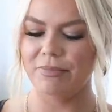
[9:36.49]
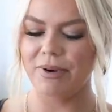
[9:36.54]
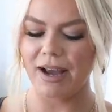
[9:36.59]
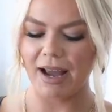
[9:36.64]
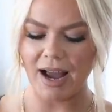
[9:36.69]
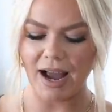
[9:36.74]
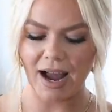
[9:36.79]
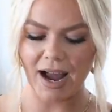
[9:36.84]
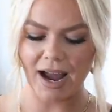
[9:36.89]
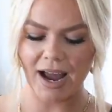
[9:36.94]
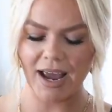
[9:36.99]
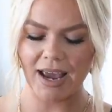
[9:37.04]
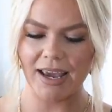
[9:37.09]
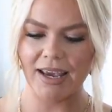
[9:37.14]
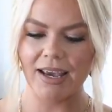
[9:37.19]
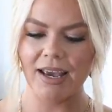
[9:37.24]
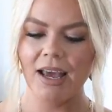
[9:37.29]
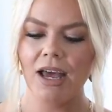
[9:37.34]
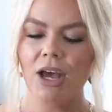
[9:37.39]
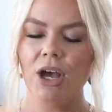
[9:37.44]
but
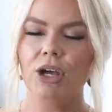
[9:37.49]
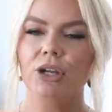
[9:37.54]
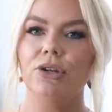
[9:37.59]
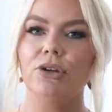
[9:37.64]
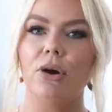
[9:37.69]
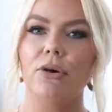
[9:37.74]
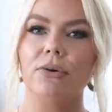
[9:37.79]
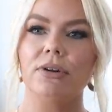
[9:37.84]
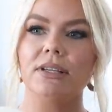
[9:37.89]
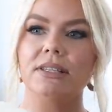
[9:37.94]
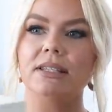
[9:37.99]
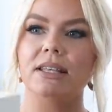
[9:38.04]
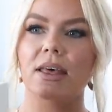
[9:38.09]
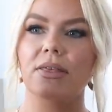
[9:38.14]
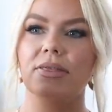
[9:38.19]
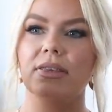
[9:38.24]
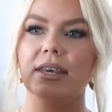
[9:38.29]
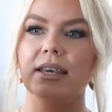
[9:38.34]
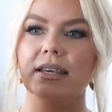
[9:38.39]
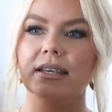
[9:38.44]
I
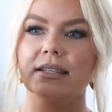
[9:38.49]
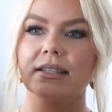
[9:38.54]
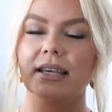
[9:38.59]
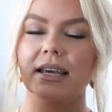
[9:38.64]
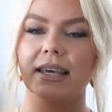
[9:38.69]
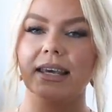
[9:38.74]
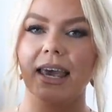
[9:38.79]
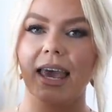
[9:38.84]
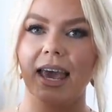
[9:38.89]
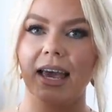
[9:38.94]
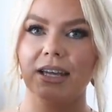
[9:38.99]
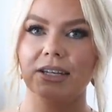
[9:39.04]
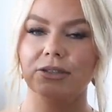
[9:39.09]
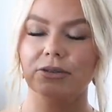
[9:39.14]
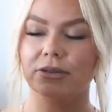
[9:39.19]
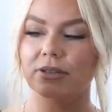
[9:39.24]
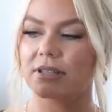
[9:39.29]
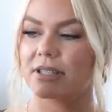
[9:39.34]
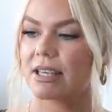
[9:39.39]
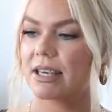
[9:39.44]
noticed these
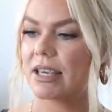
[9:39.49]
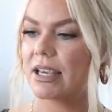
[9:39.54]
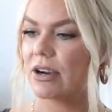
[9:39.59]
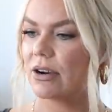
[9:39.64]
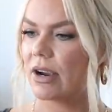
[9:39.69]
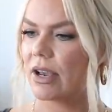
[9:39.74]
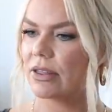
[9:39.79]
candles here,